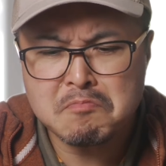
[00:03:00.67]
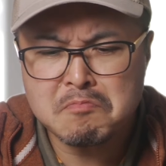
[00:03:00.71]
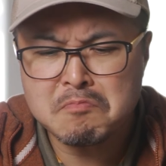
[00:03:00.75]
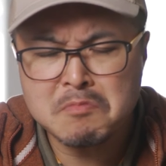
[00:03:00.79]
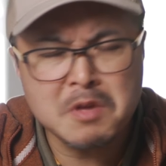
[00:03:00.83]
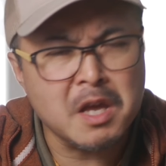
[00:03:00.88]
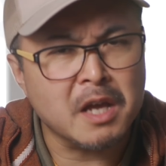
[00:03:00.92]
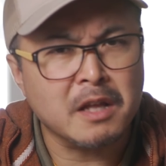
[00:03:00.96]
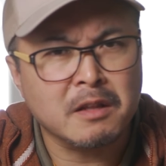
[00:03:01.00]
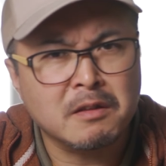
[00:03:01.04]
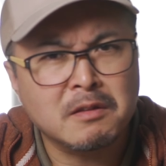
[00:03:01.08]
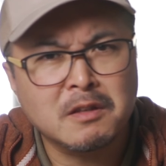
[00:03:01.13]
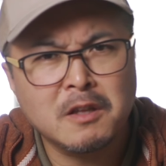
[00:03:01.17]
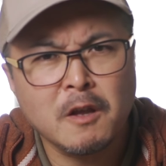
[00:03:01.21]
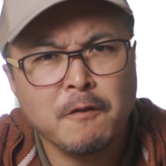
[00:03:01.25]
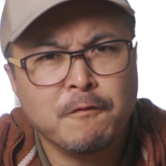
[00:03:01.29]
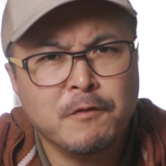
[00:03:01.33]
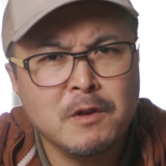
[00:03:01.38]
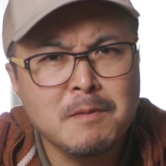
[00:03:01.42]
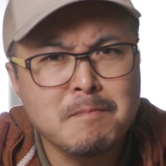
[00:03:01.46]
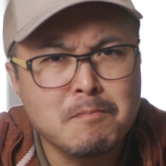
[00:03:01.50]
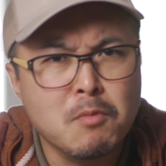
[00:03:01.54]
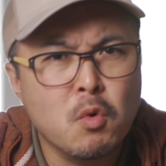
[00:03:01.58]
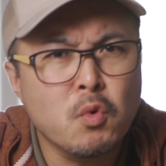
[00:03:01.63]
yeah,
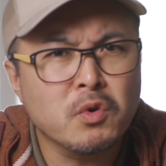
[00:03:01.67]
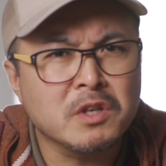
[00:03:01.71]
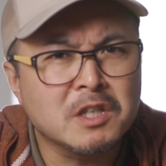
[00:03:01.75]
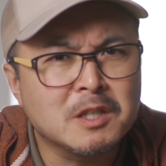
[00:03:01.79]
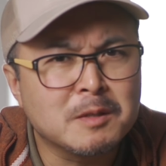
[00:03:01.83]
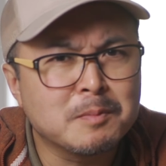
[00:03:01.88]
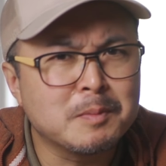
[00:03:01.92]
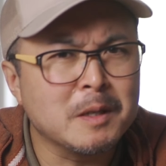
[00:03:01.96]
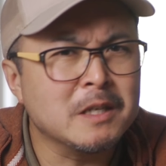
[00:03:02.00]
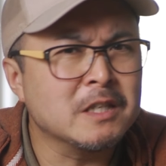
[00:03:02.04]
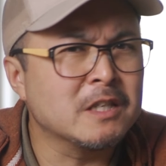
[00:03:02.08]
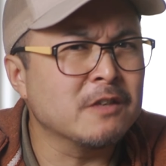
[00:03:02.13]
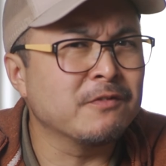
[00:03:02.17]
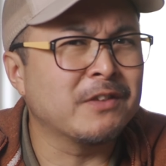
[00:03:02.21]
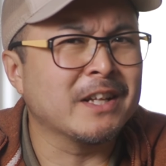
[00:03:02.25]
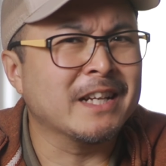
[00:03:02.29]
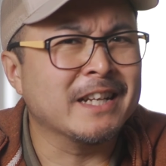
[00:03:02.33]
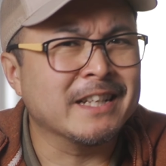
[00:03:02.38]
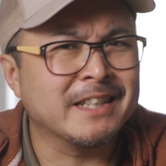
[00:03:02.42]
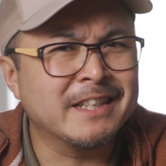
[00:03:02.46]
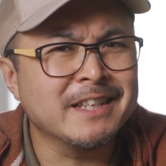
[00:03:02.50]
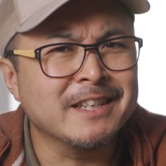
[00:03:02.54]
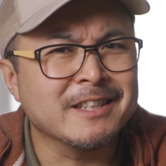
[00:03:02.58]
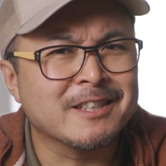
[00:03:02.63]
definitely more expensive than
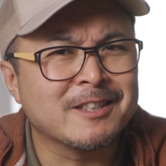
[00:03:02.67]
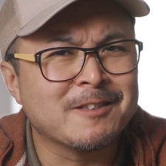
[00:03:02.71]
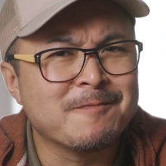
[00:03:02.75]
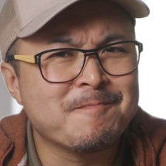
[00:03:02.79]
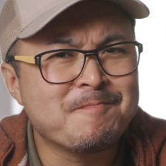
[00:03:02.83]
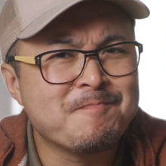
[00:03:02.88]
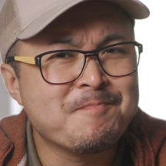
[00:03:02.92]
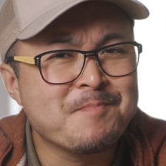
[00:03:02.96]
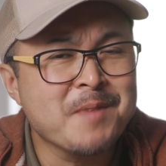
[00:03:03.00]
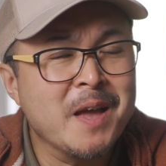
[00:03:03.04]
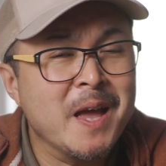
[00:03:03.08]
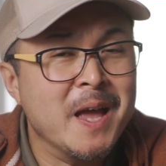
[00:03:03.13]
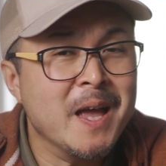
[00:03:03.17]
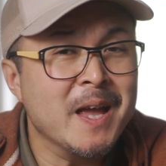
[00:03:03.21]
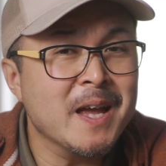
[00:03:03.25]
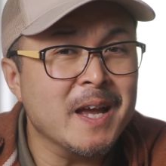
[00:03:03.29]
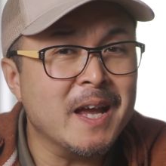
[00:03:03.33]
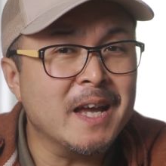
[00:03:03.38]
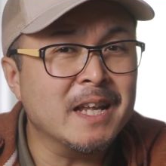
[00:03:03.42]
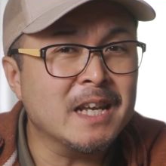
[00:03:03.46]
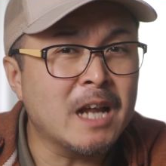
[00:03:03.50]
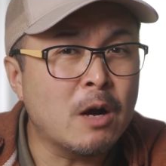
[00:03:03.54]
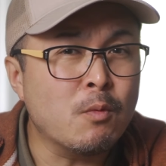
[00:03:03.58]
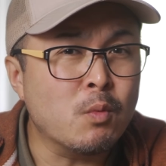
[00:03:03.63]
it is.
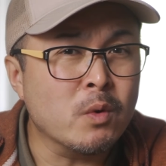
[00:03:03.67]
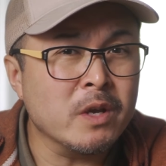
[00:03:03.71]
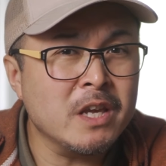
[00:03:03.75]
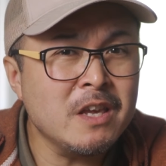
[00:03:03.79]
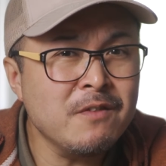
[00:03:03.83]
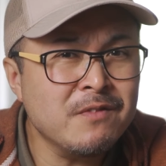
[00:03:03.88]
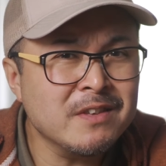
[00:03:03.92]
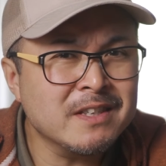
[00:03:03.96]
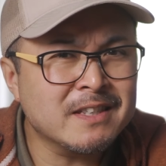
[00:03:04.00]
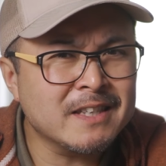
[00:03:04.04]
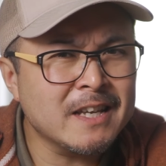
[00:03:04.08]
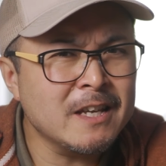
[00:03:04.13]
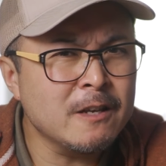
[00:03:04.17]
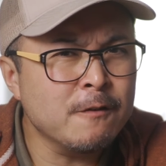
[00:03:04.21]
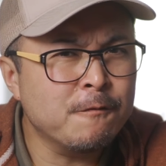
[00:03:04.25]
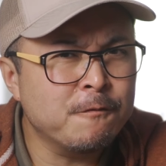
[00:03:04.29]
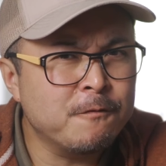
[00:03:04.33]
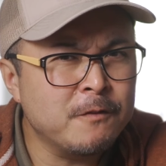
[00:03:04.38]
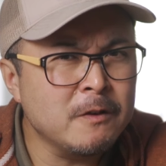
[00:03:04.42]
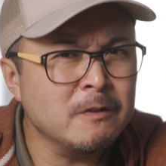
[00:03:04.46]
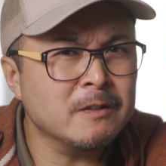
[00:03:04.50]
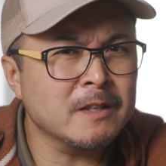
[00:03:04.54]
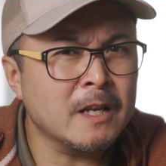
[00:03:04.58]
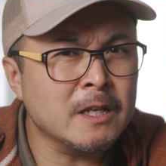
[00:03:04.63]
And I would even say it
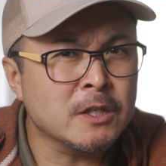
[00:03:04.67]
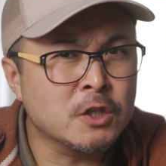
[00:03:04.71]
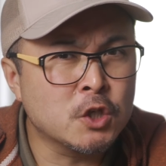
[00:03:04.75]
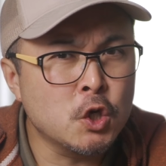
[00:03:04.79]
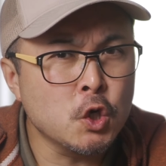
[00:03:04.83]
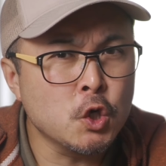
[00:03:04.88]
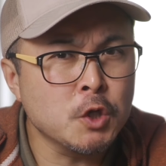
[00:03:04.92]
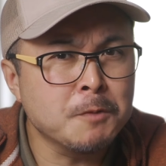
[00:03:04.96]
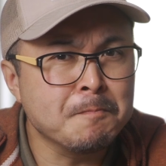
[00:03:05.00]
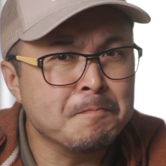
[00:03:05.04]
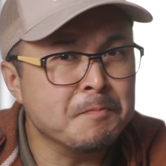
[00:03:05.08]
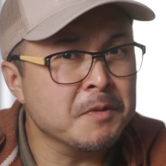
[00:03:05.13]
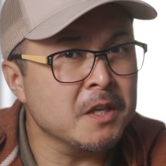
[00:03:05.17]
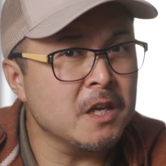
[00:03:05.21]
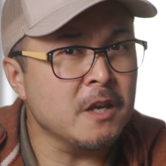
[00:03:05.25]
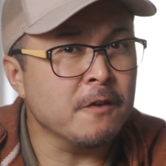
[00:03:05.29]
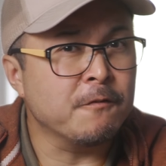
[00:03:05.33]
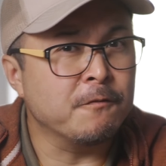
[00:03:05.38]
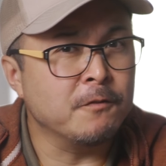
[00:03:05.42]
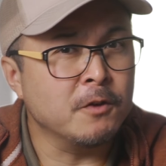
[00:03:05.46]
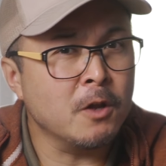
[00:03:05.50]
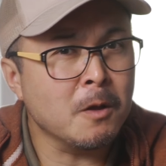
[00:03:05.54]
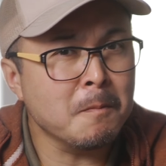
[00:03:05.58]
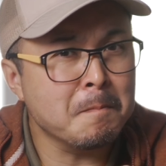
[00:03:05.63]
feels as good,
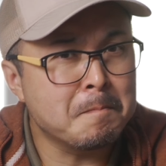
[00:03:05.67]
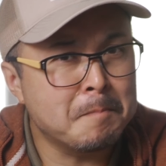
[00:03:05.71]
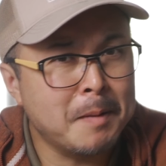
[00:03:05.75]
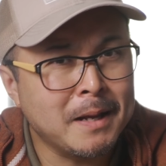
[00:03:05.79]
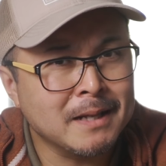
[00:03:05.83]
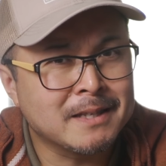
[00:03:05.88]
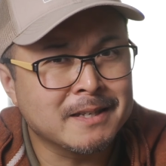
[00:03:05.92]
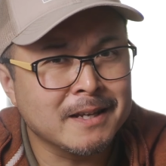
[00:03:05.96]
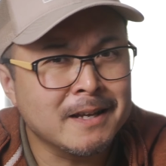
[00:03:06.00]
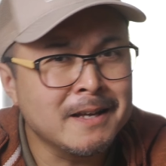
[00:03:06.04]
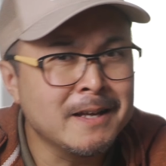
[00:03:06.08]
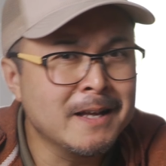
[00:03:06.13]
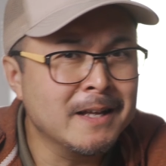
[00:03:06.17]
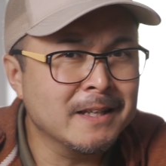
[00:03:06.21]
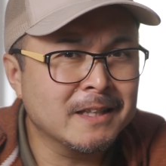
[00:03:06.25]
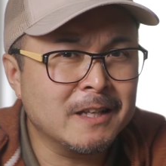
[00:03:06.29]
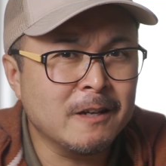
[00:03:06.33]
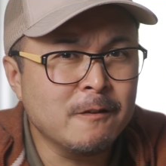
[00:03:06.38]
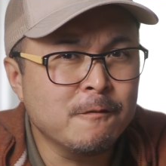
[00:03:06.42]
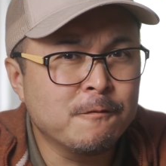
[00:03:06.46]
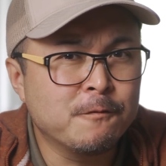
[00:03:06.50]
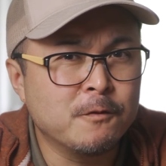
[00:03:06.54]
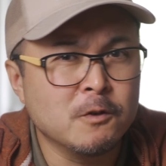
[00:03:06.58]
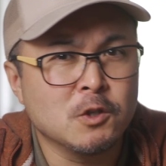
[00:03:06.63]
if not better,
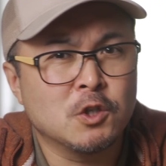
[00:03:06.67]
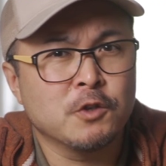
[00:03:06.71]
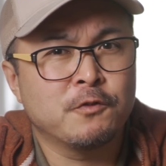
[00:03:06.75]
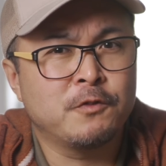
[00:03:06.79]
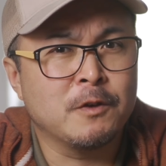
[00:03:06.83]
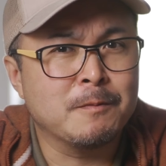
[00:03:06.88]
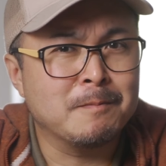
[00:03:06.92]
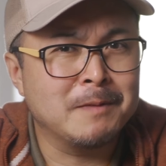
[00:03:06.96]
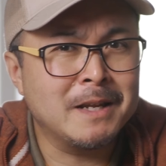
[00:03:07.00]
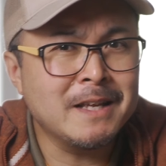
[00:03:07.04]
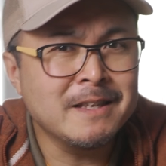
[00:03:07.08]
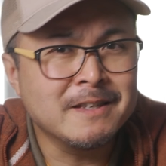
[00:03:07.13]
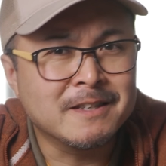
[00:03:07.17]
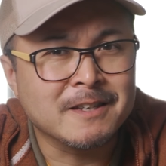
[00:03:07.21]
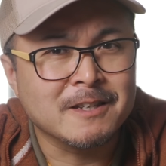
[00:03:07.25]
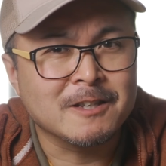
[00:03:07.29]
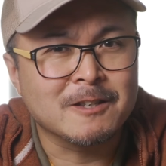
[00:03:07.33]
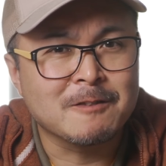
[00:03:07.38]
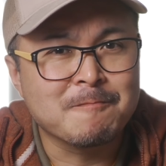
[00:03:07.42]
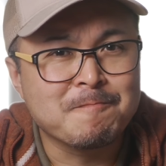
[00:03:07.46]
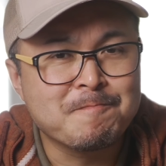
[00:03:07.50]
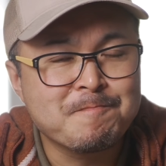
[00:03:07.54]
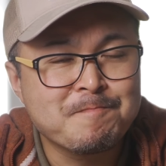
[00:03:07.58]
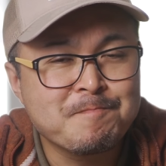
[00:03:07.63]
than Fujifilm
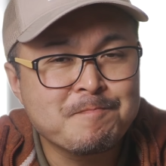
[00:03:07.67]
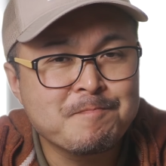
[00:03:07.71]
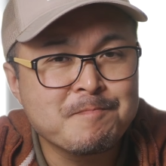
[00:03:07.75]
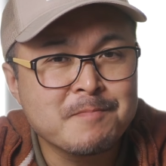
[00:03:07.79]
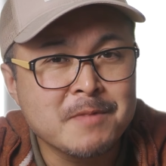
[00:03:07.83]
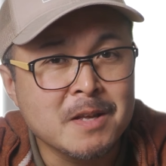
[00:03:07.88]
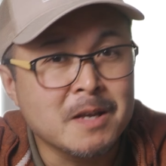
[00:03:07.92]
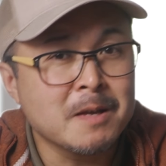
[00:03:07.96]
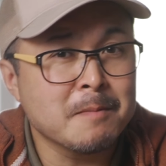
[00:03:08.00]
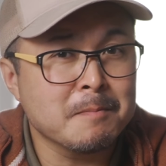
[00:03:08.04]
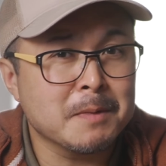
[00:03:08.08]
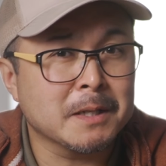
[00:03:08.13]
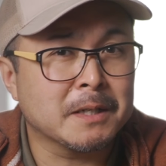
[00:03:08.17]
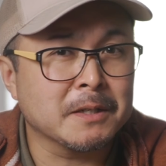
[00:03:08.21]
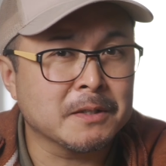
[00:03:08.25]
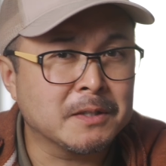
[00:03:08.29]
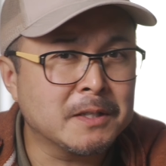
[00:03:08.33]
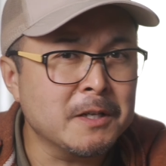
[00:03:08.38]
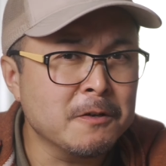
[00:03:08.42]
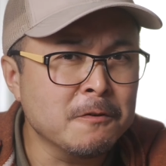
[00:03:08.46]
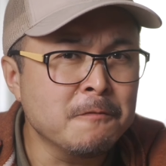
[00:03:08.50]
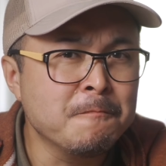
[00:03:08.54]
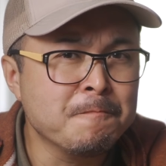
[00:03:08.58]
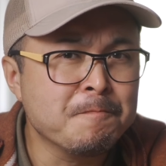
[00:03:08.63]
lenses. Better
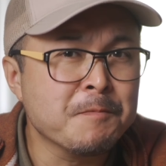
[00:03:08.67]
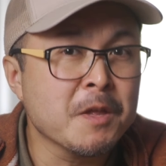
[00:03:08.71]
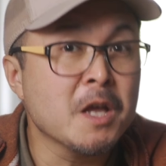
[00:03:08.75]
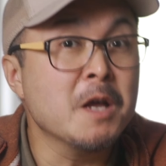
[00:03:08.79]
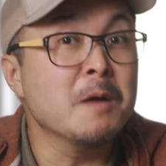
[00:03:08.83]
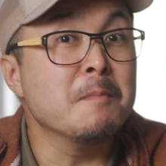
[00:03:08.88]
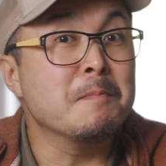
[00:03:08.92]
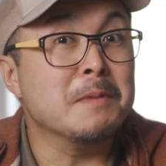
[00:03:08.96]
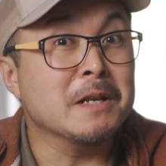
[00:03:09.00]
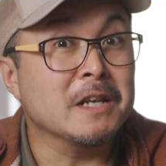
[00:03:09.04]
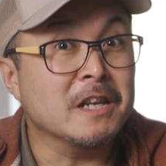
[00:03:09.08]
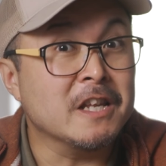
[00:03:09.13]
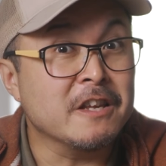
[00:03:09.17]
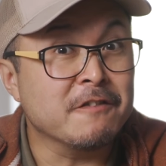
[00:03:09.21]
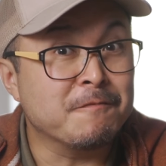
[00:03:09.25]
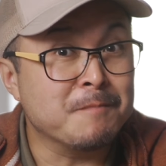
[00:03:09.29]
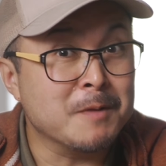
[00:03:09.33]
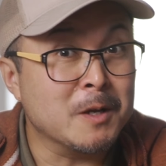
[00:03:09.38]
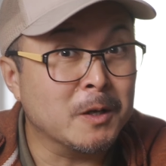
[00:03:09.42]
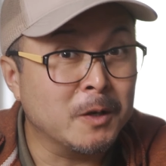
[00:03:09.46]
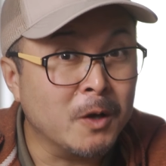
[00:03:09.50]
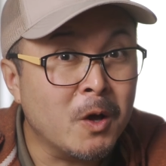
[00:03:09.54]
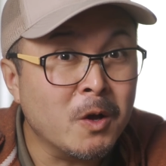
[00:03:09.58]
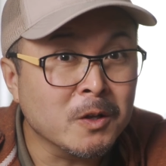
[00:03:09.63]
still, believe
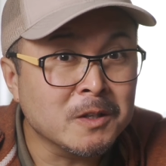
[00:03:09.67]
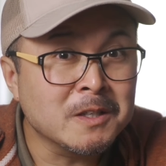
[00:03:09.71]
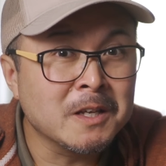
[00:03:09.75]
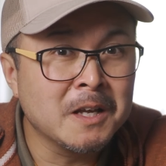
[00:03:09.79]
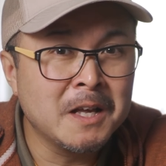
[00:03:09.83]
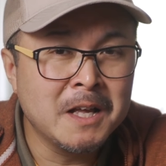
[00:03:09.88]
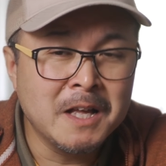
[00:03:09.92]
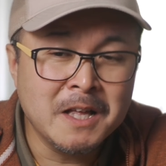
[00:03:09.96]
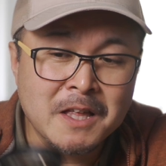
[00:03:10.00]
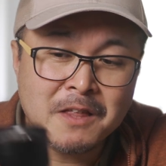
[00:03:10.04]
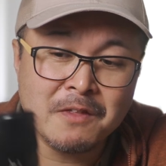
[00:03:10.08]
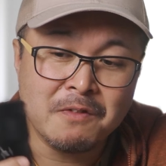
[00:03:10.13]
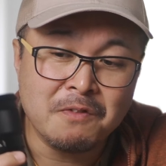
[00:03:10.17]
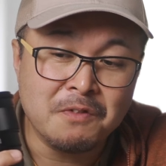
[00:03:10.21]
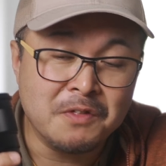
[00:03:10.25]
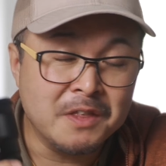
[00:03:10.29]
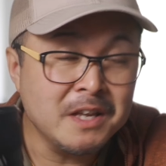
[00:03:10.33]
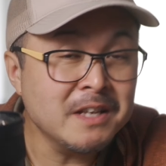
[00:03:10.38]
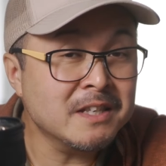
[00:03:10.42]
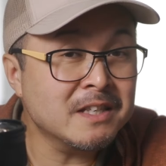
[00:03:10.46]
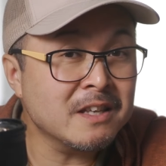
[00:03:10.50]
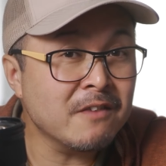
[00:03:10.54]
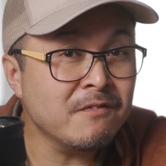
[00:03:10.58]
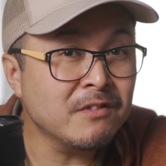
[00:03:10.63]
me or not,
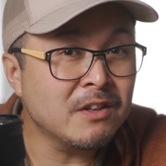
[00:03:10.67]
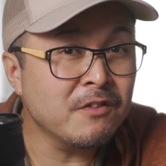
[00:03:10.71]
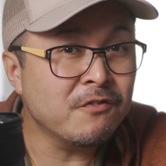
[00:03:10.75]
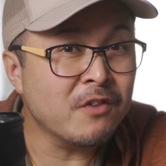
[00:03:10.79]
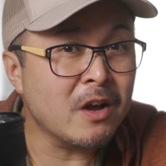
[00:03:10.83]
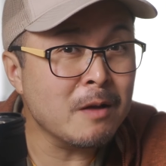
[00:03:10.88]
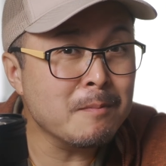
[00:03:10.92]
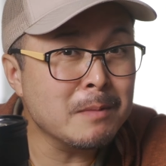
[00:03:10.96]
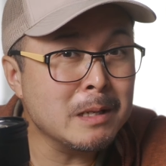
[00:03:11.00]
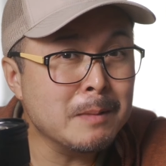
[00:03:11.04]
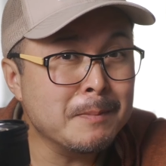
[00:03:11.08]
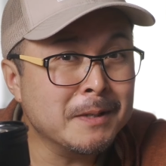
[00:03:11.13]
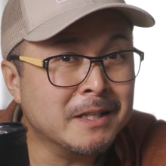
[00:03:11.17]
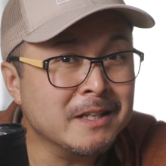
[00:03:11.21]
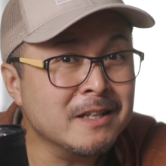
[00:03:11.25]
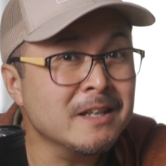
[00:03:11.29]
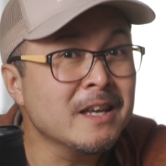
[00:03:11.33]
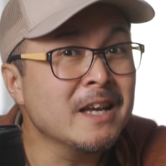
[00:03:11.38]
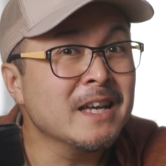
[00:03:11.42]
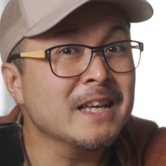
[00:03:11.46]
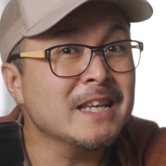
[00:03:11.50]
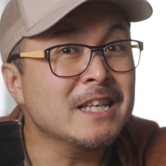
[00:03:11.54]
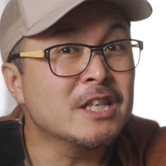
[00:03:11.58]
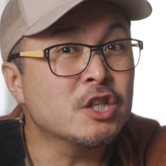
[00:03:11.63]
this 75mm
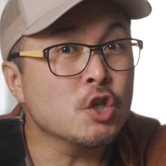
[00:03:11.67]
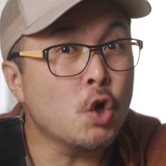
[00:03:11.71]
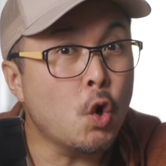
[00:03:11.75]
is